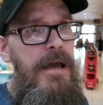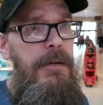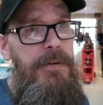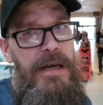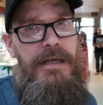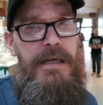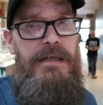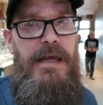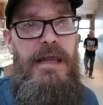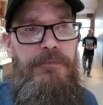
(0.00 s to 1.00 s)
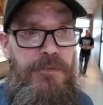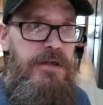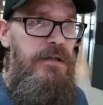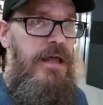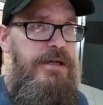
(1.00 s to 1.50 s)
But I did get it for the
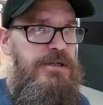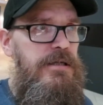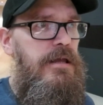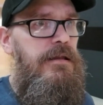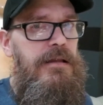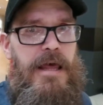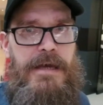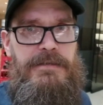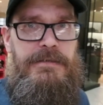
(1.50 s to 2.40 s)
collection nonetheless.